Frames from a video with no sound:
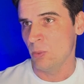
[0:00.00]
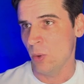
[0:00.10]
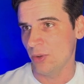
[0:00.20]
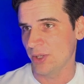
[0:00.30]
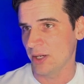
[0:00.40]

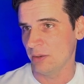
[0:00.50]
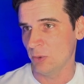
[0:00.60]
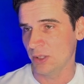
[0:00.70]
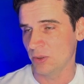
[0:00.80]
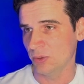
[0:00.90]
what the current
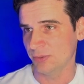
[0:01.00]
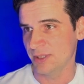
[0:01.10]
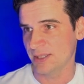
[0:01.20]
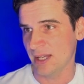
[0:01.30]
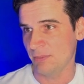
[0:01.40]
work order
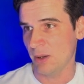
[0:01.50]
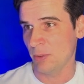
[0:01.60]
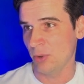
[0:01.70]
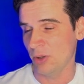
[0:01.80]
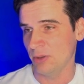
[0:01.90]
is set up
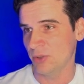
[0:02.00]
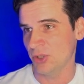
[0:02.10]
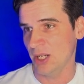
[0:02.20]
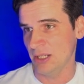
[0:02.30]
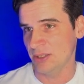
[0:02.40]
on the
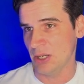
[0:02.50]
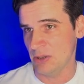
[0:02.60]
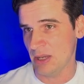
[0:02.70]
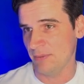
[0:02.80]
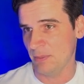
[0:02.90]
machine. So
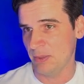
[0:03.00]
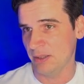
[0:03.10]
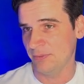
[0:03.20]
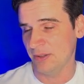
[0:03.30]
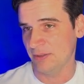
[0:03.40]
you have a bit
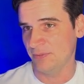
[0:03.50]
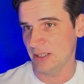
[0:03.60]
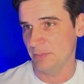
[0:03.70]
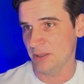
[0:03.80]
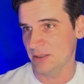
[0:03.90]
of
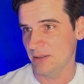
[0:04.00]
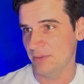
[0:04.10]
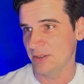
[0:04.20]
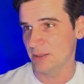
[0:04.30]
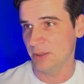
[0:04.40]

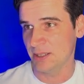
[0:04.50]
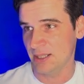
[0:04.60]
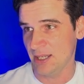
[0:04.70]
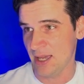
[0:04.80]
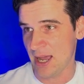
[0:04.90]
visibility here,